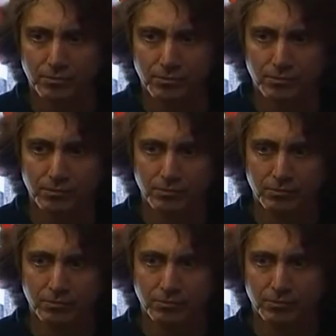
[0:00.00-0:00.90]
about
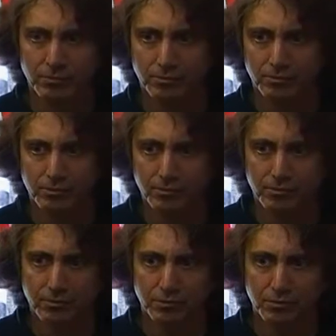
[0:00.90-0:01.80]
Eurasians.
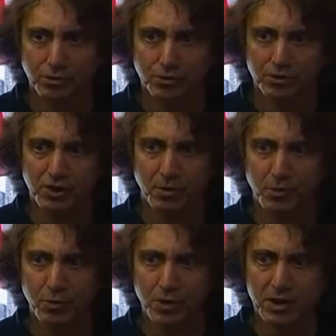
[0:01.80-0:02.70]
So the
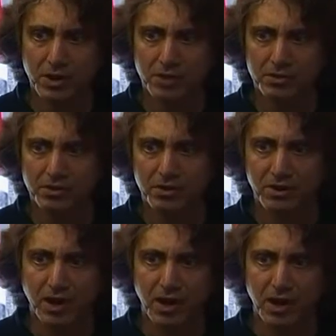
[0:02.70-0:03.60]
tumbleweed did
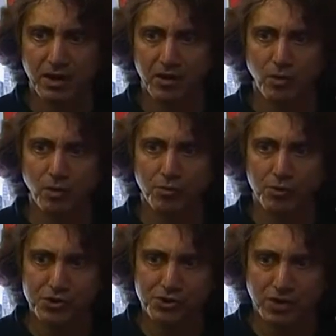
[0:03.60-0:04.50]
not
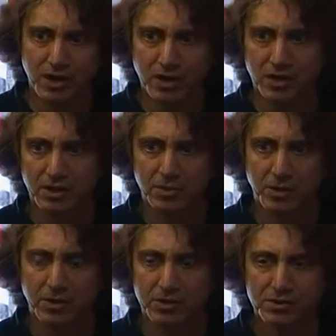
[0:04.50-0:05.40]
originate in the
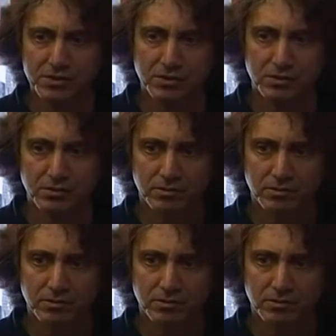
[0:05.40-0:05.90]
Americas?